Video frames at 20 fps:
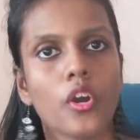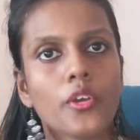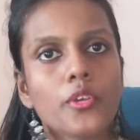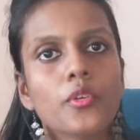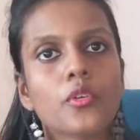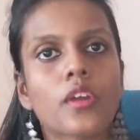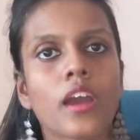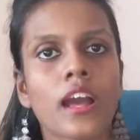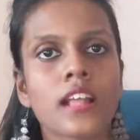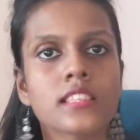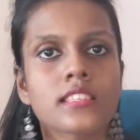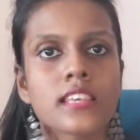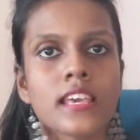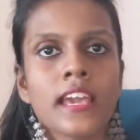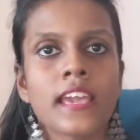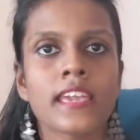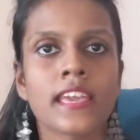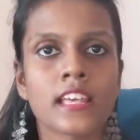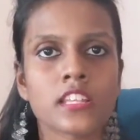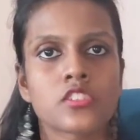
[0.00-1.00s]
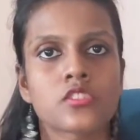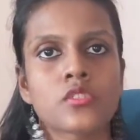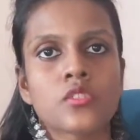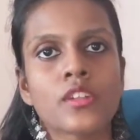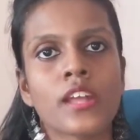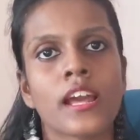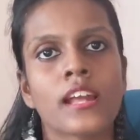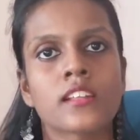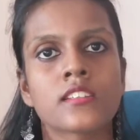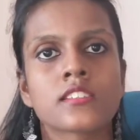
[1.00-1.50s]
You can't say yes
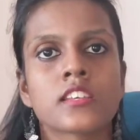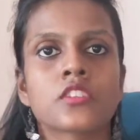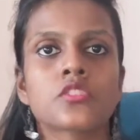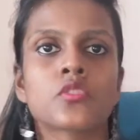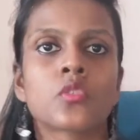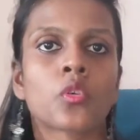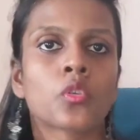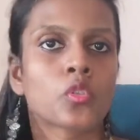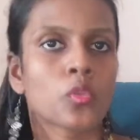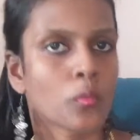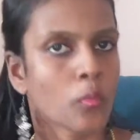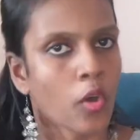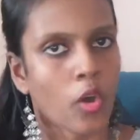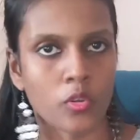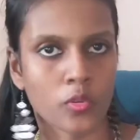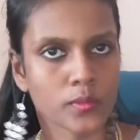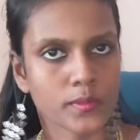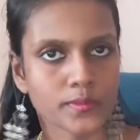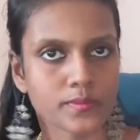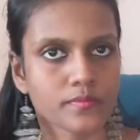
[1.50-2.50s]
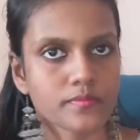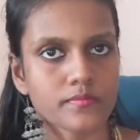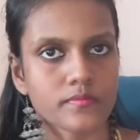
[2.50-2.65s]
today and say no tomorrow.